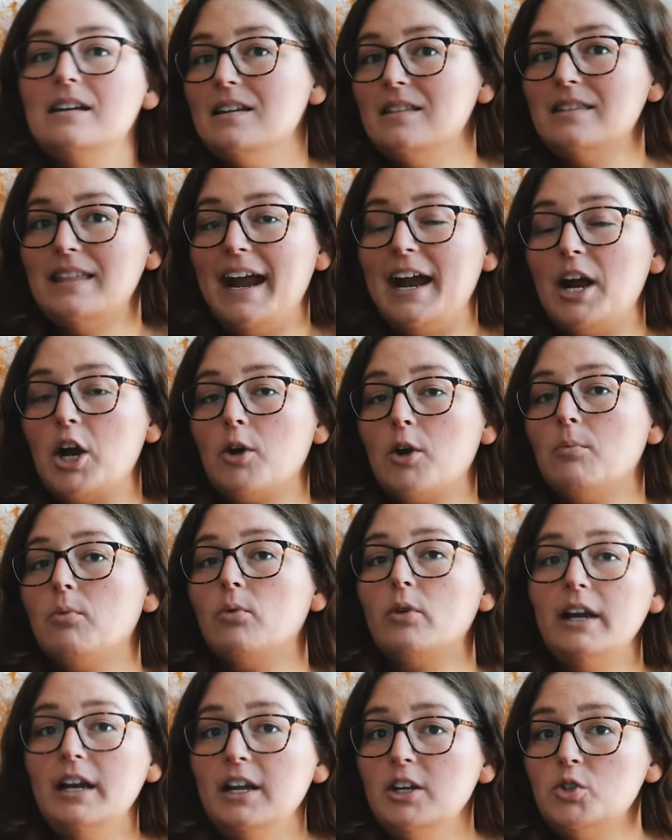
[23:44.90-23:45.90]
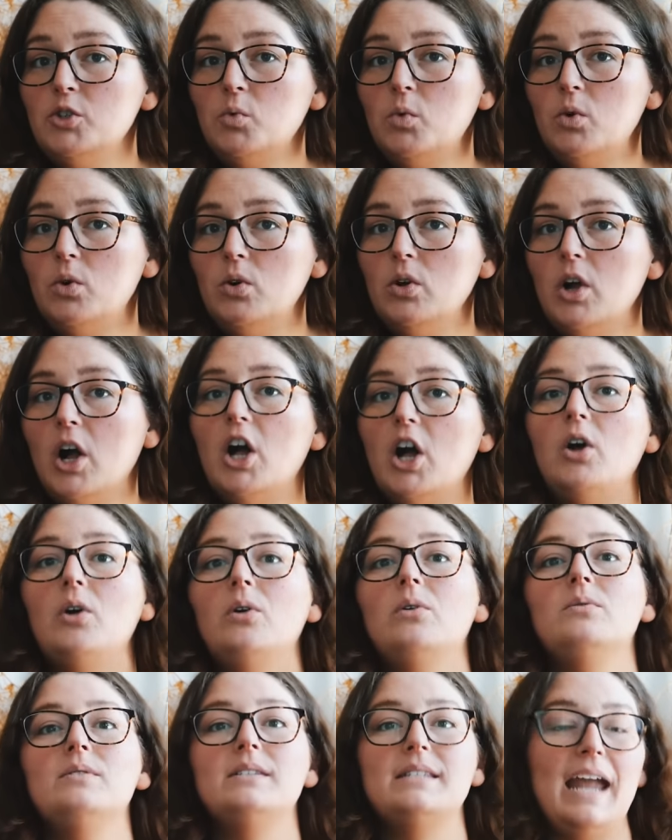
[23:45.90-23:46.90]
their British wool
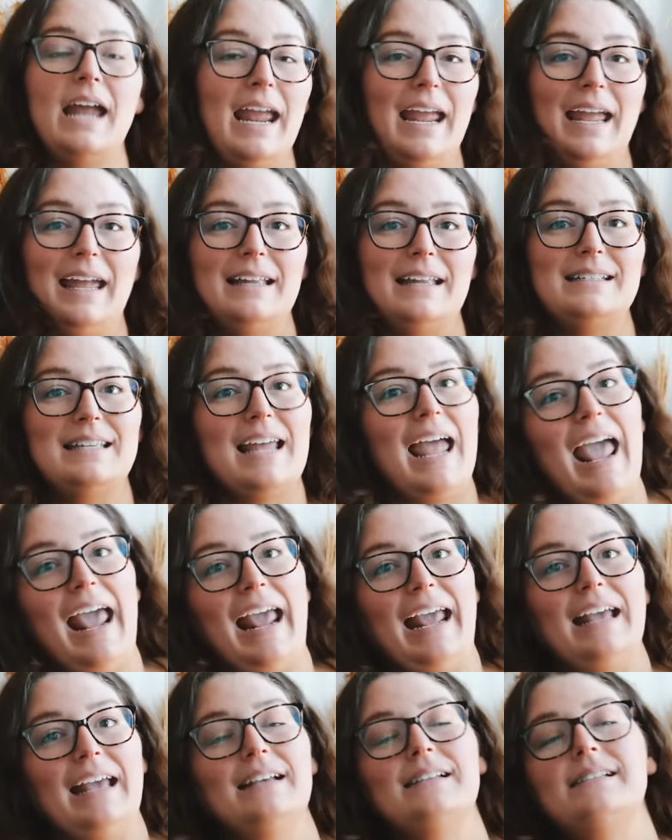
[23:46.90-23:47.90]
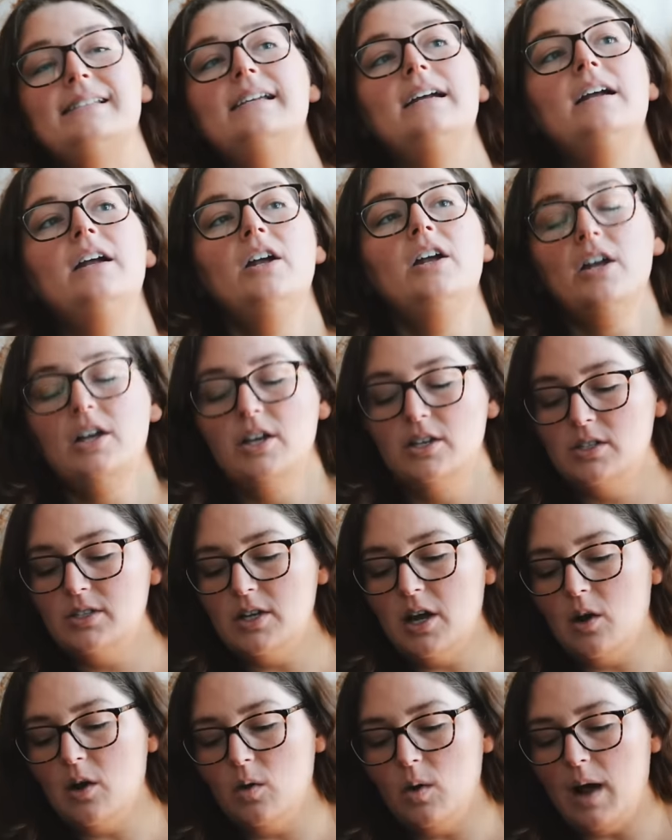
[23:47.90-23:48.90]
cones and hanks.
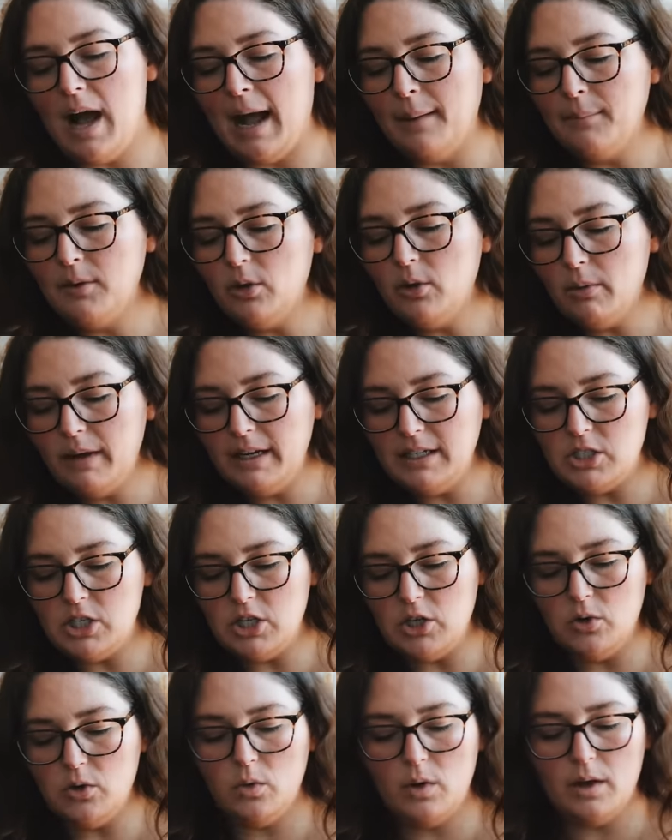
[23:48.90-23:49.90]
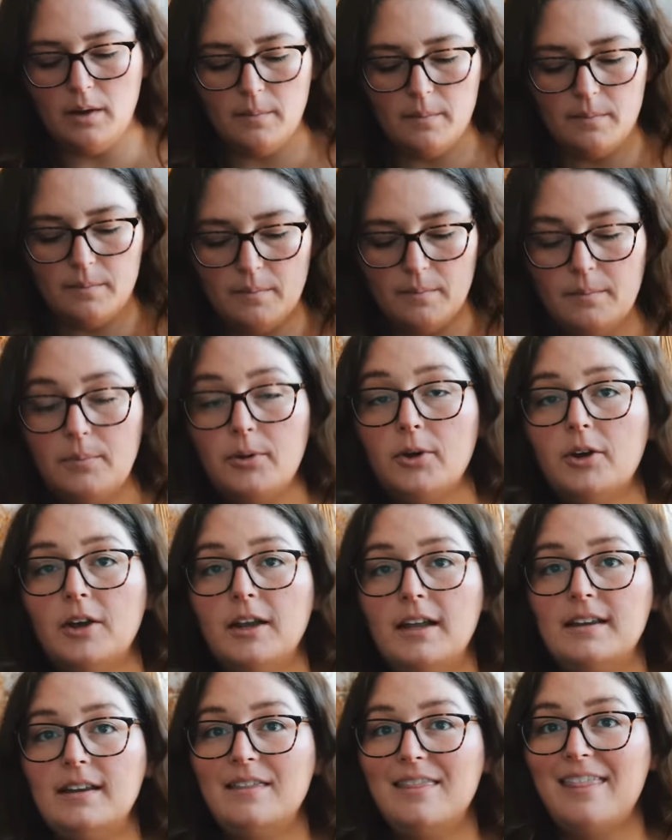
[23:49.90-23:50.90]
So I'm going to
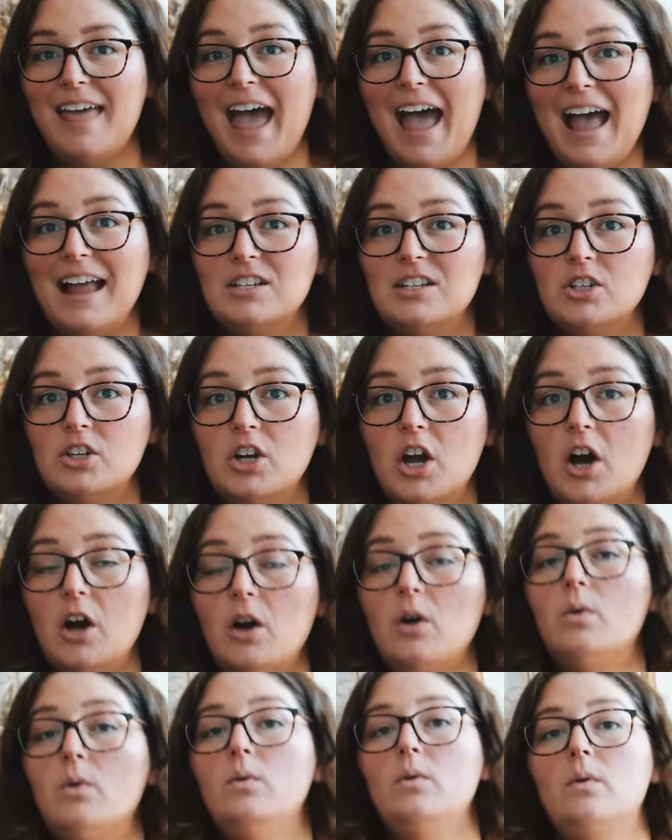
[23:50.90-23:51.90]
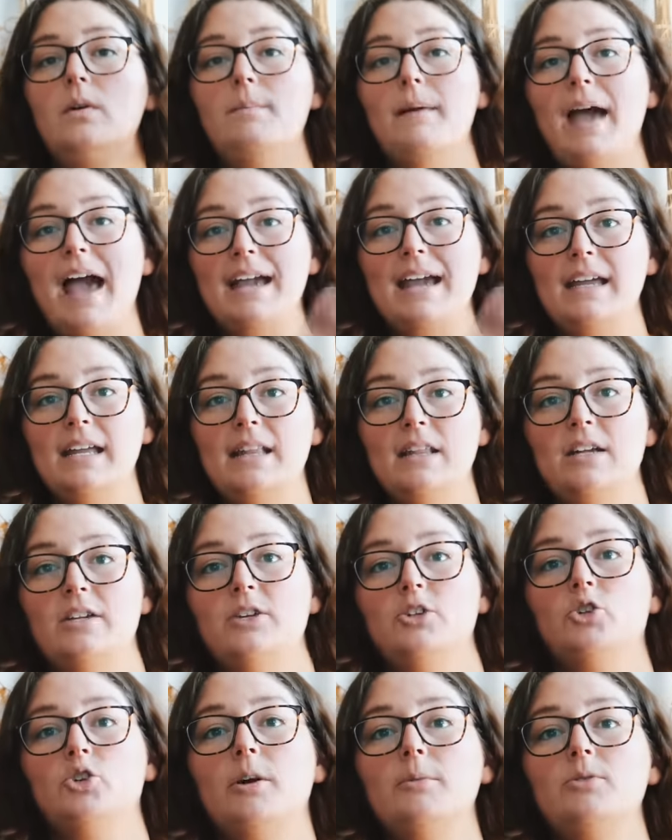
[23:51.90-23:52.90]
put that code back in the
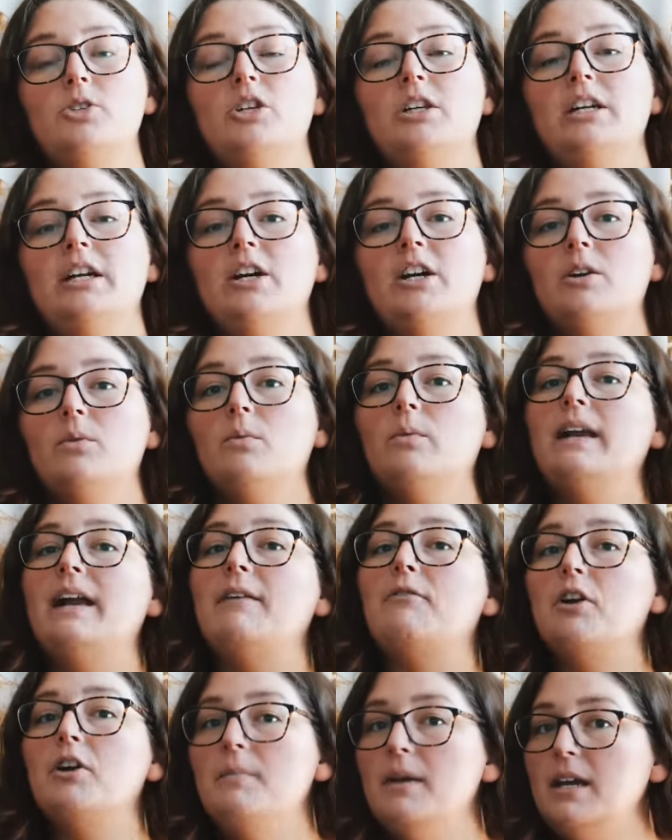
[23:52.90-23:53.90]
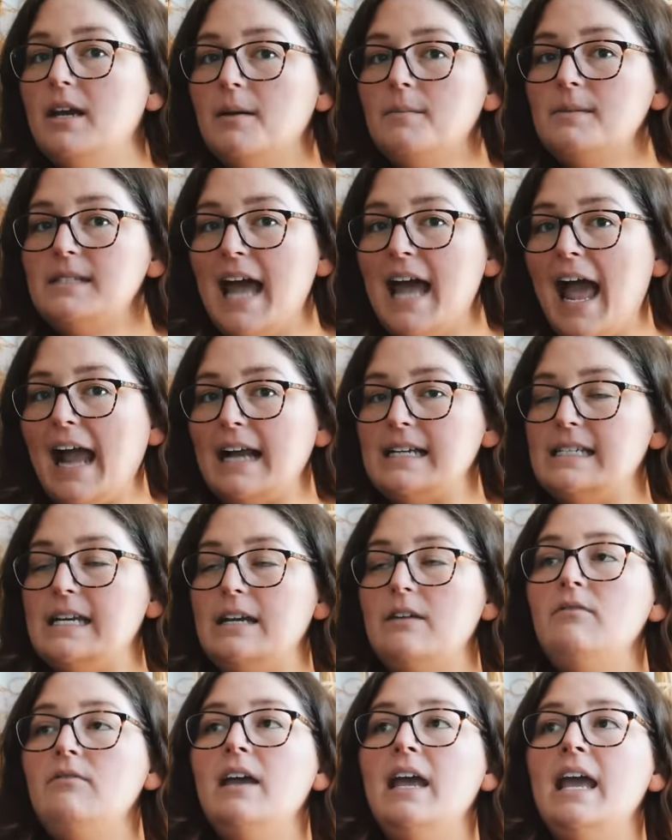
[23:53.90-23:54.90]
description here whenever it becomes
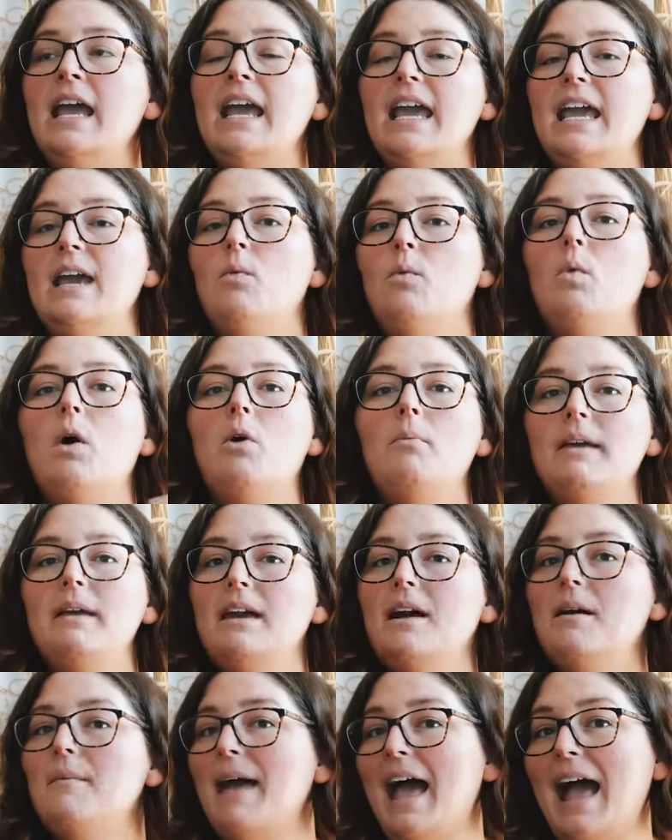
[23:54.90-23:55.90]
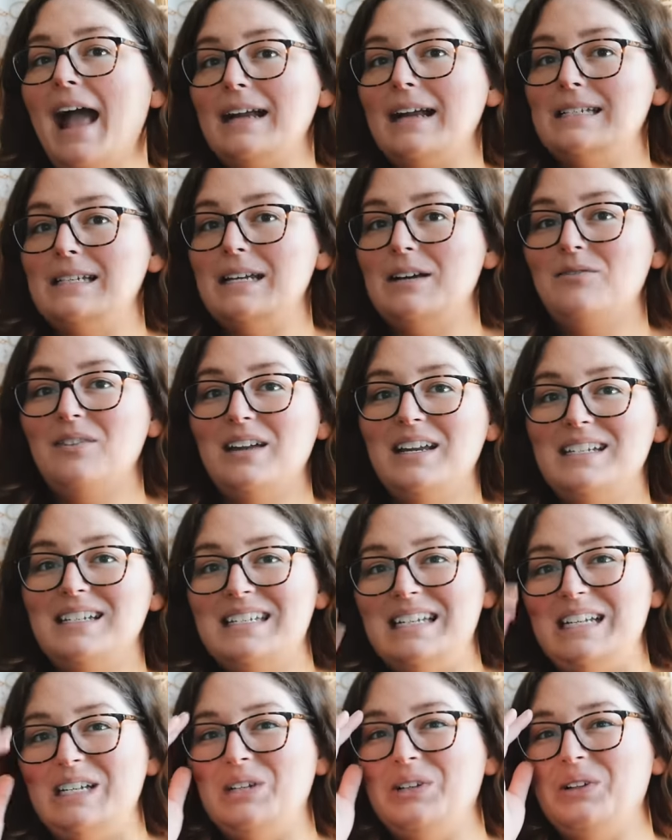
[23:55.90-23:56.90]
active. It won't become active
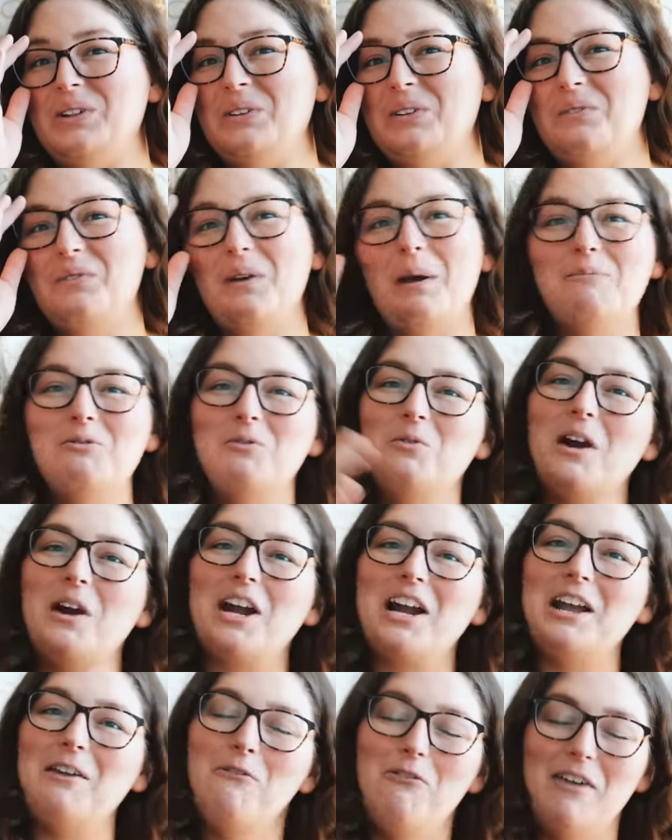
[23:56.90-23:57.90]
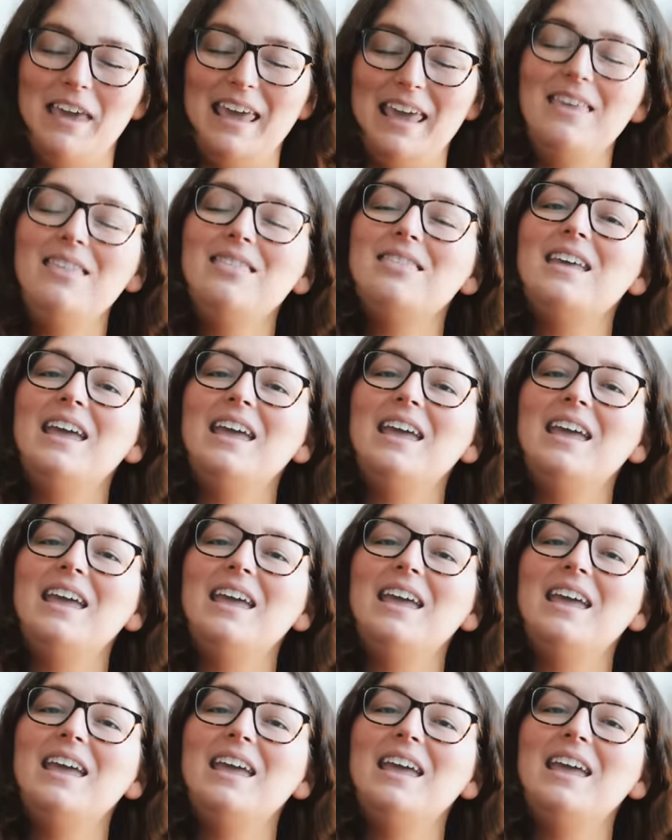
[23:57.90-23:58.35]
until February 5th.